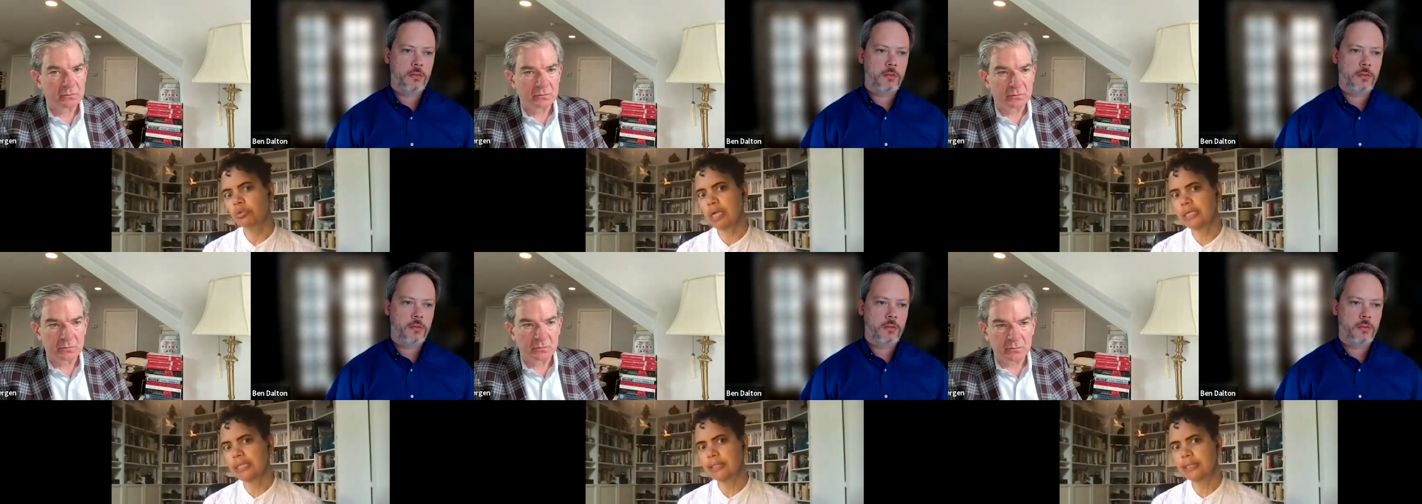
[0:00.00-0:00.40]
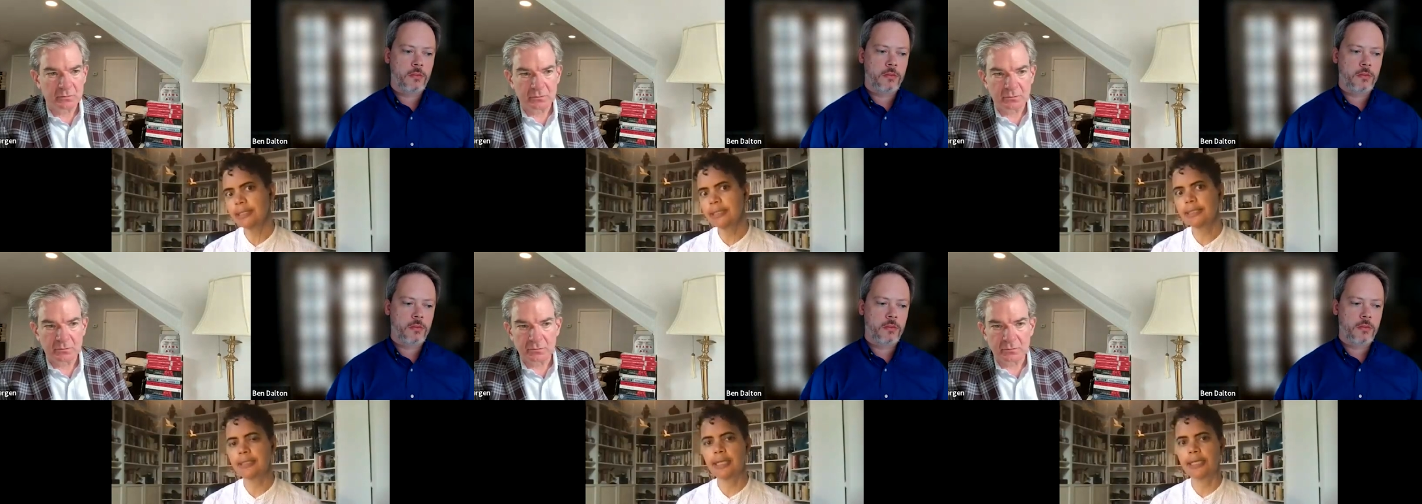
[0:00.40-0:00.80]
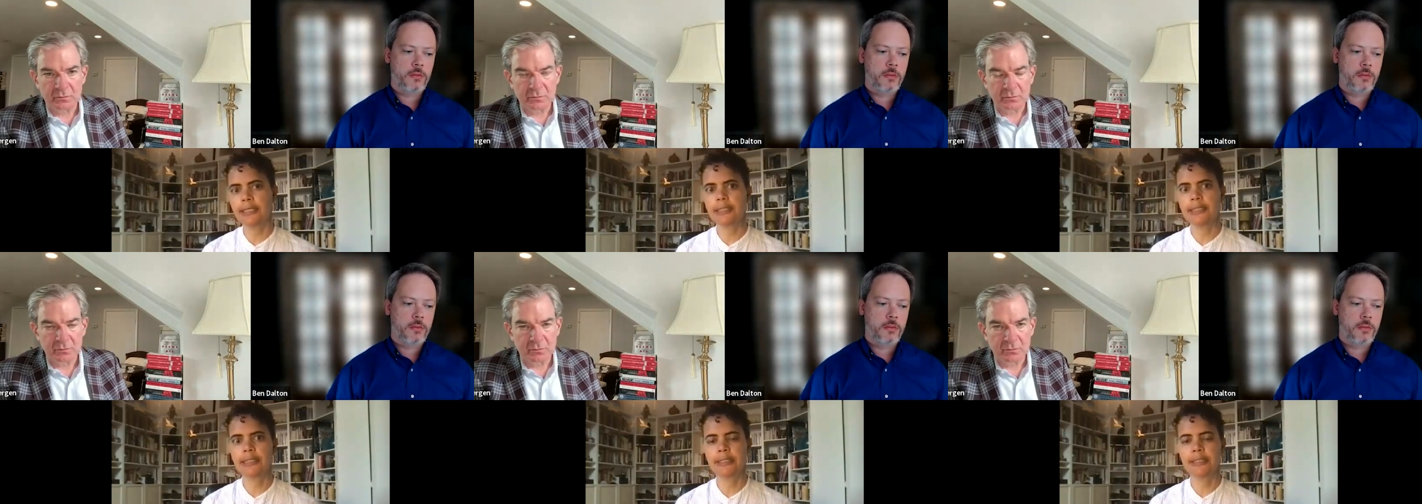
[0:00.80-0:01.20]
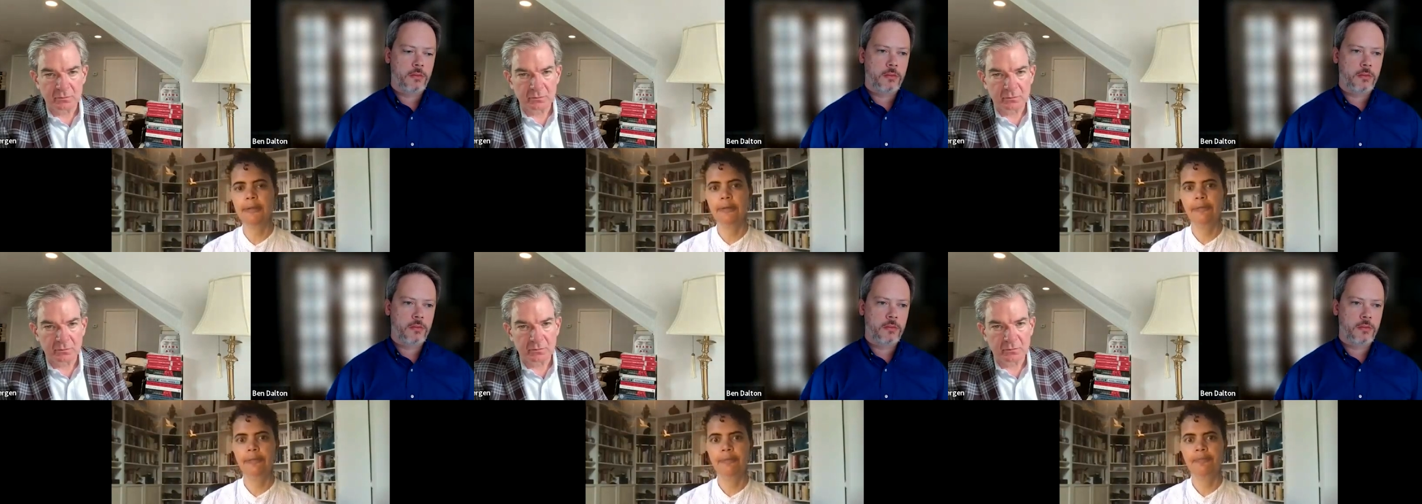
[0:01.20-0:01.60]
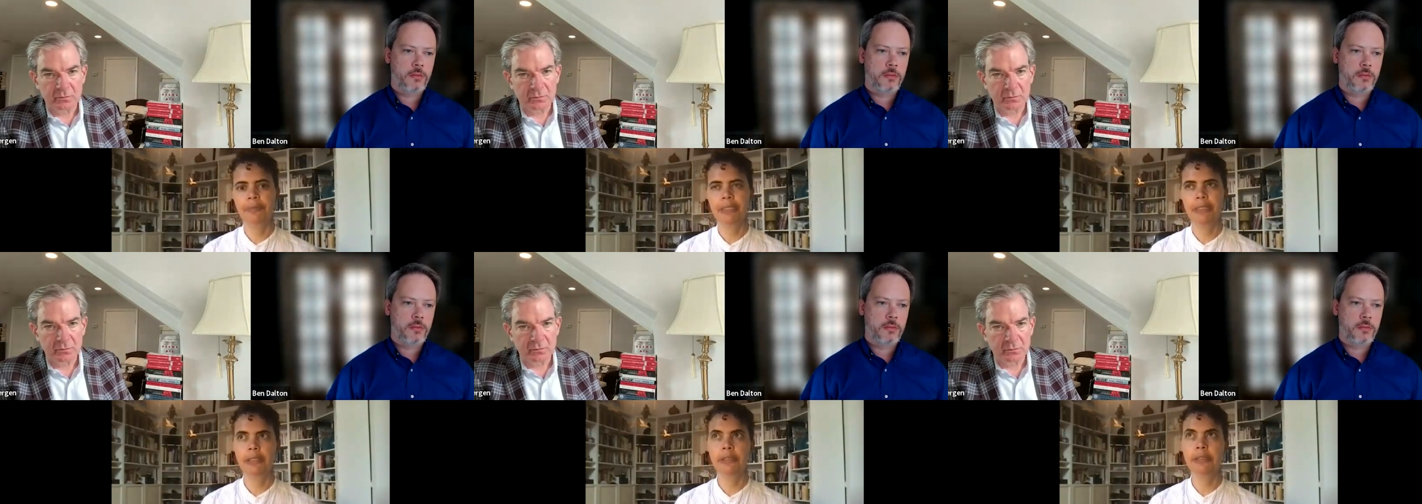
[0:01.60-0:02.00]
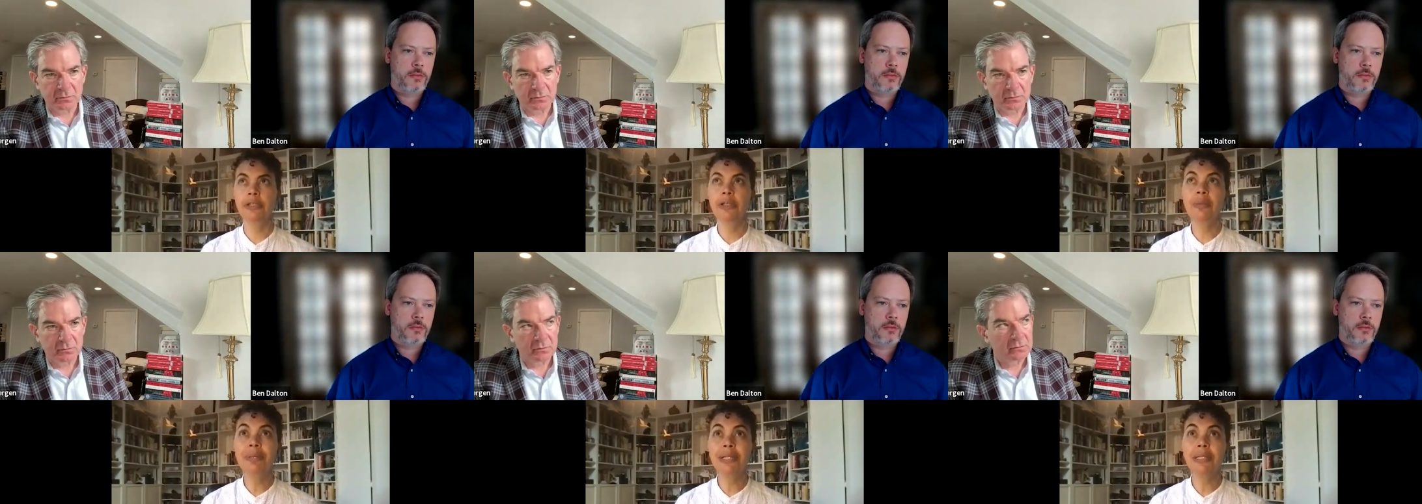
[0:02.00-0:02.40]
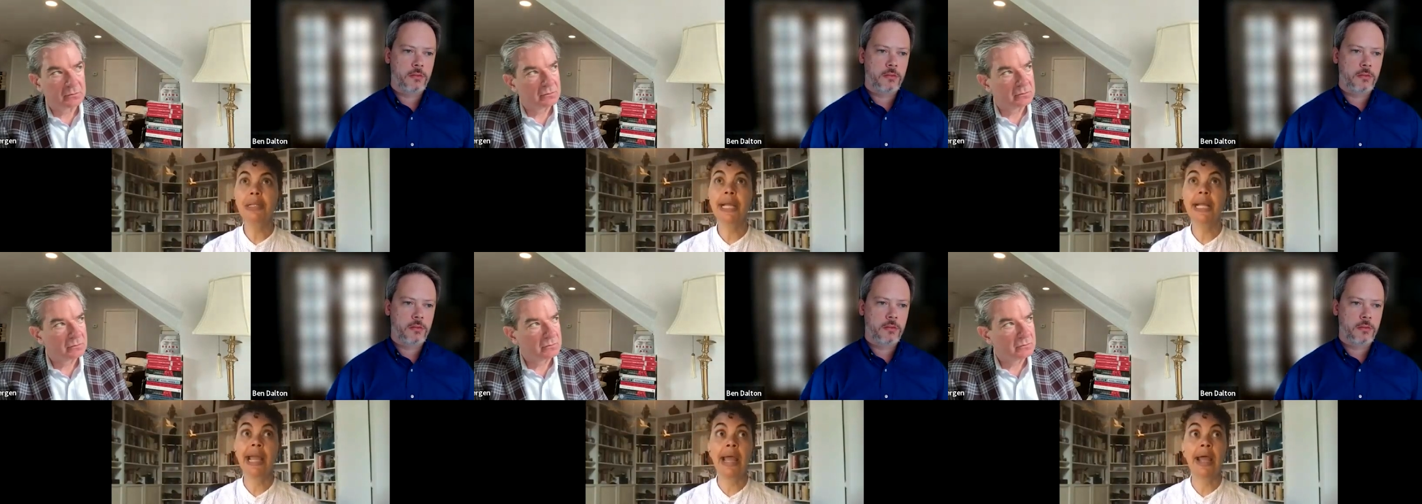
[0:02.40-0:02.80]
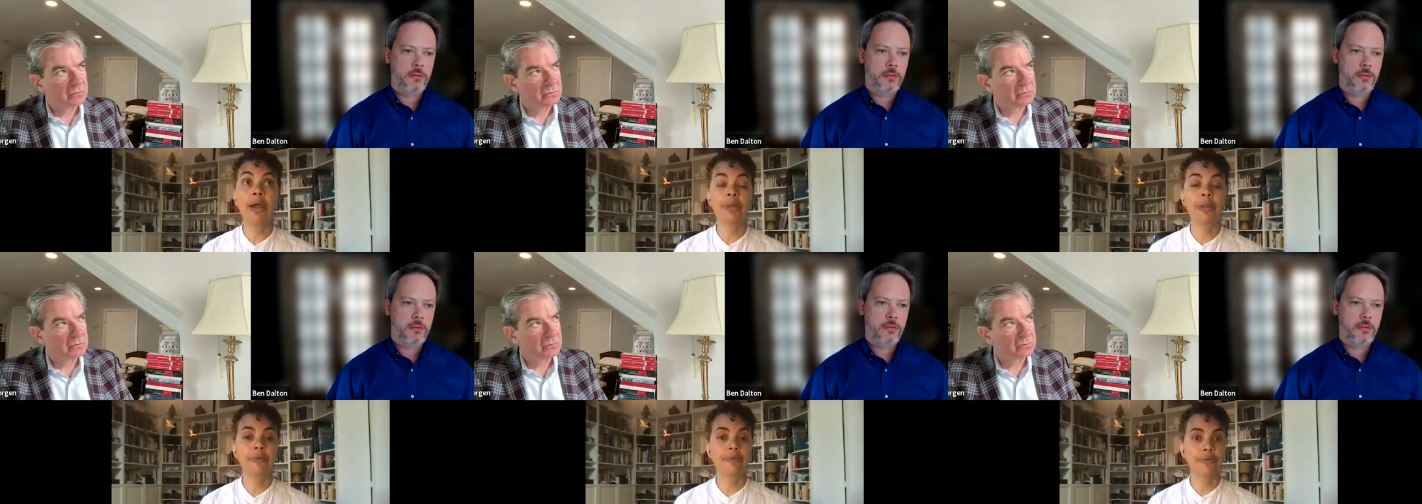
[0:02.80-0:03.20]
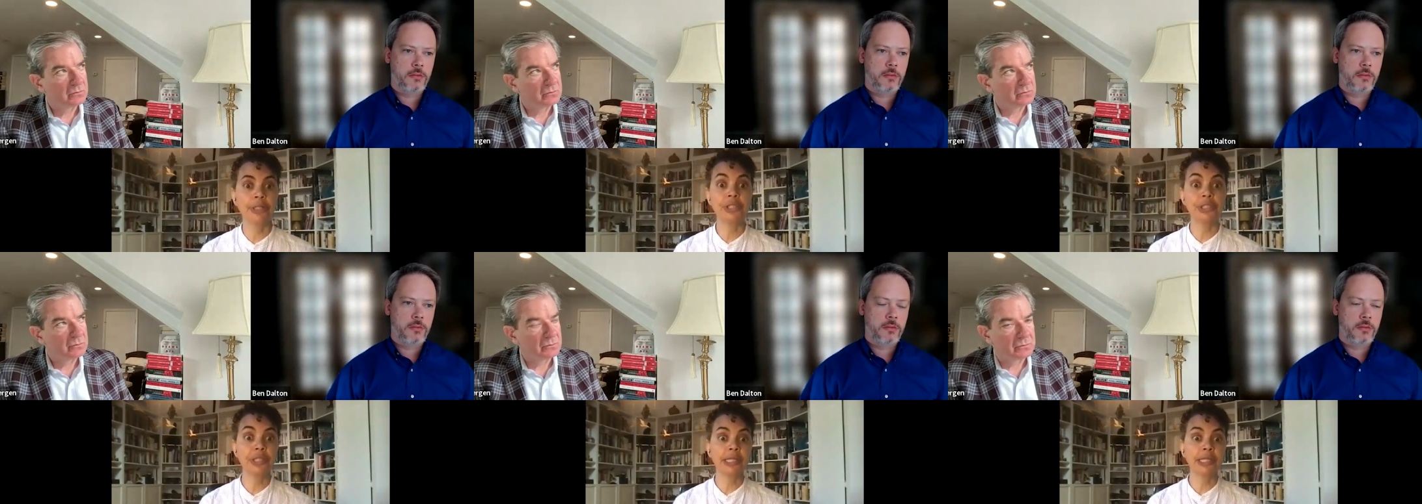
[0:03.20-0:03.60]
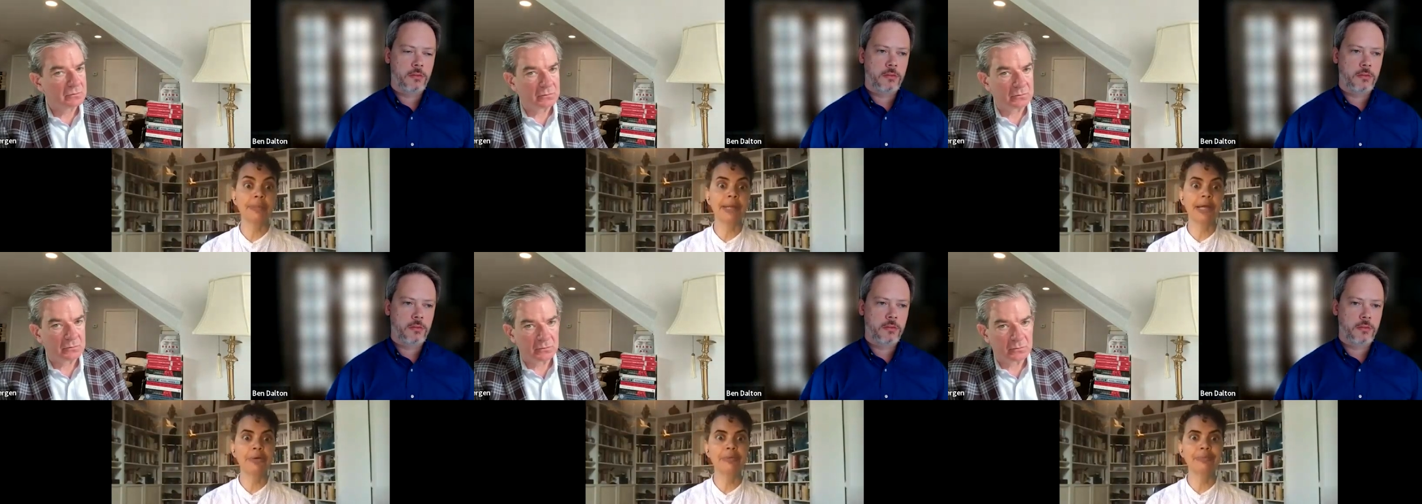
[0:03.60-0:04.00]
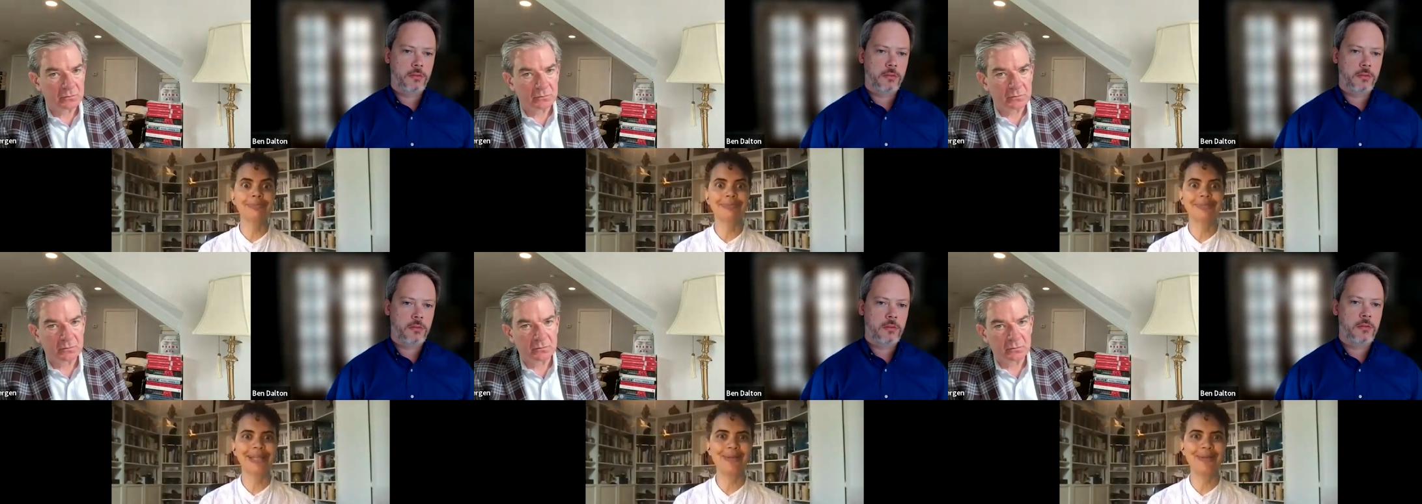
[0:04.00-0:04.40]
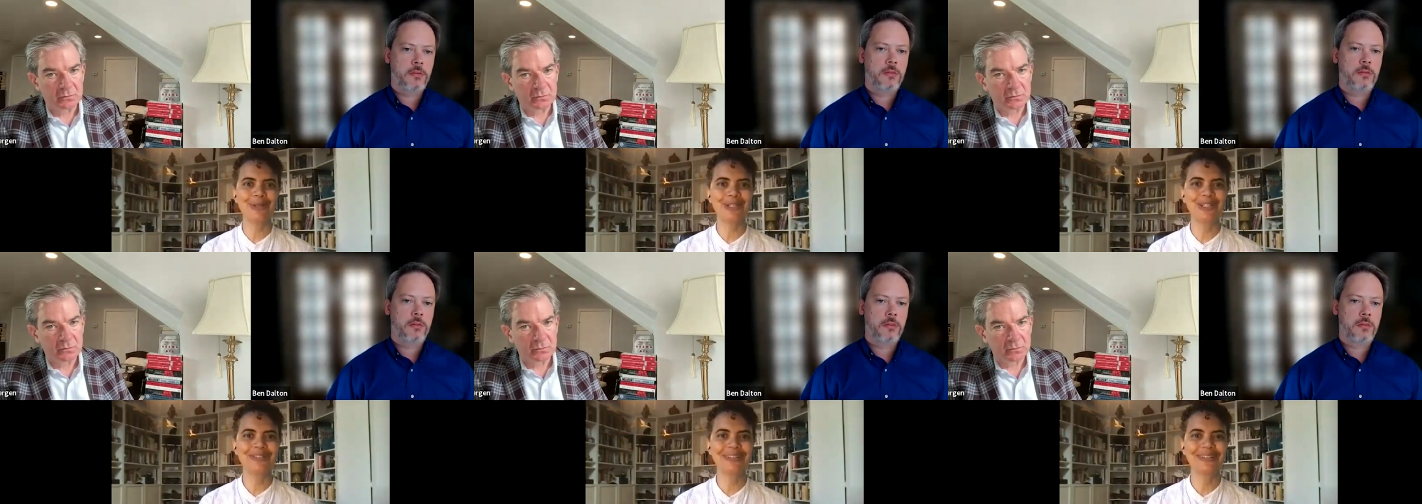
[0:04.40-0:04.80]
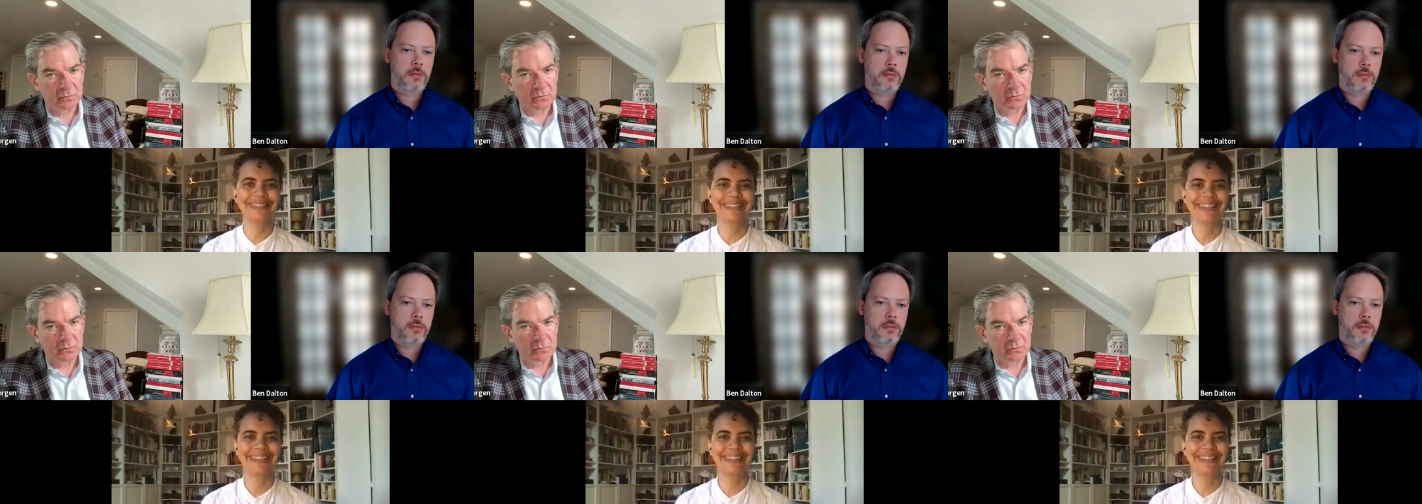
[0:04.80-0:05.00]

Speaker 1: resonance that's a little bit like how the French think about language.